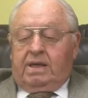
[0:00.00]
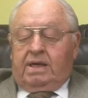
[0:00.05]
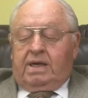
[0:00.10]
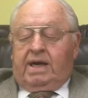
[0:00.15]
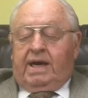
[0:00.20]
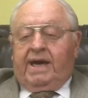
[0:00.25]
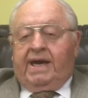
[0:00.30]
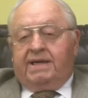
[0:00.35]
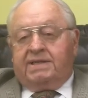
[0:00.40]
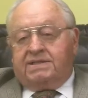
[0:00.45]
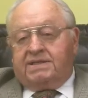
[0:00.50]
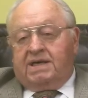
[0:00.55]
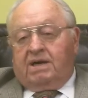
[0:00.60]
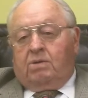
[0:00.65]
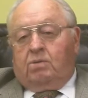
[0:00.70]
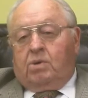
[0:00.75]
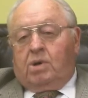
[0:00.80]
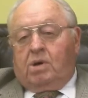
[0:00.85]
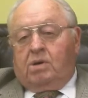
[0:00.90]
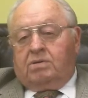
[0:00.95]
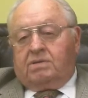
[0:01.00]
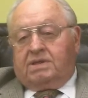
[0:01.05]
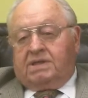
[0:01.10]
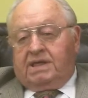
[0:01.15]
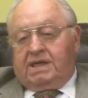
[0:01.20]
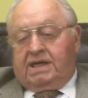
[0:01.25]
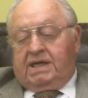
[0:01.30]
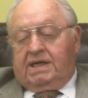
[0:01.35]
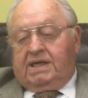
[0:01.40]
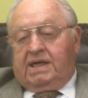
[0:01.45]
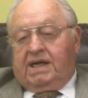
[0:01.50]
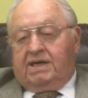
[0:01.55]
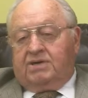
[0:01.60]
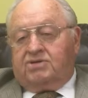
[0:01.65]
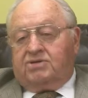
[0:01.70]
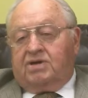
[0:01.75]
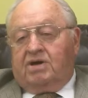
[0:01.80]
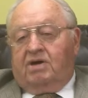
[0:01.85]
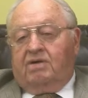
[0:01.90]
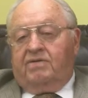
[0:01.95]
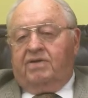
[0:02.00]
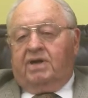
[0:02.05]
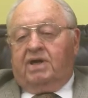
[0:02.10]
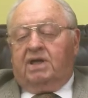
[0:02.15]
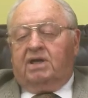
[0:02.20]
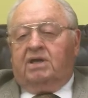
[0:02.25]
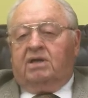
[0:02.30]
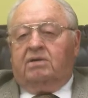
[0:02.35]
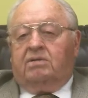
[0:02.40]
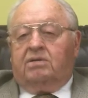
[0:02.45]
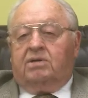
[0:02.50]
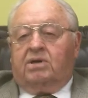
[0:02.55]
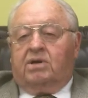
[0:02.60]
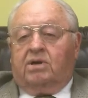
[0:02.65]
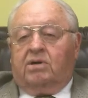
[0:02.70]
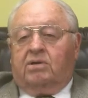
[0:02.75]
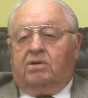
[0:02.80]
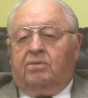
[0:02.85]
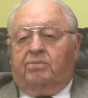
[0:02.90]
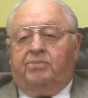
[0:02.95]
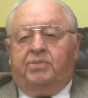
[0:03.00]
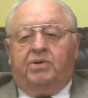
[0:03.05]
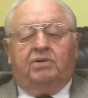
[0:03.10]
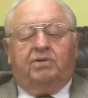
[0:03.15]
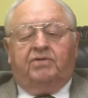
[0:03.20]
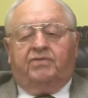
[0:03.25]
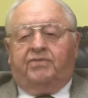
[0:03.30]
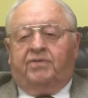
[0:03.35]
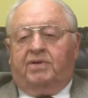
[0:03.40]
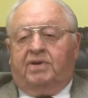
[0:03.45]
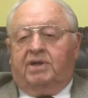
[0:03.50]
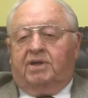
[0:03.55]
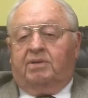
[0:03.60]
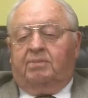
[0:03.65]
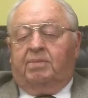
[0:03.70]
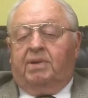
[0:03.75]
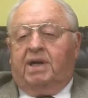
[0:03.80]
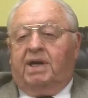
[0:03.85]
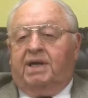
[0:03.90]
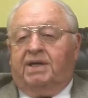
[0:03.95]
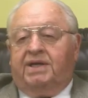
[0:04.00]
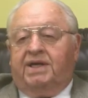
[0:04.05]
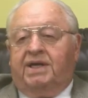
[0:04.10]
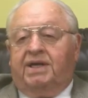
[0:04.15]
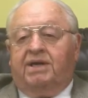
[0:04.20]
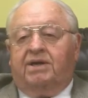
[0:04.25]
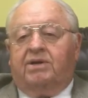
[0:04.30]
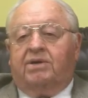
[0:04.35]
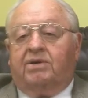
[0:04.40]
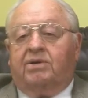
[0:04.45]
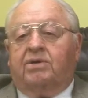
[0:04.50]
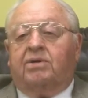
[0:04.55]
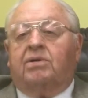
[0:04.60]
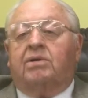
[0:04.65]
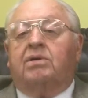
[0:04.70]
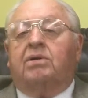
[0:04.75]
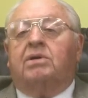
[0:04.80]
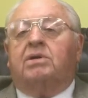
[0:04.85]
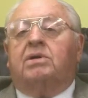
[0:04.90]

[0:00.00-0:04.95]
As I walked in, I saw the little girl, beautiful little blonde-headed girl,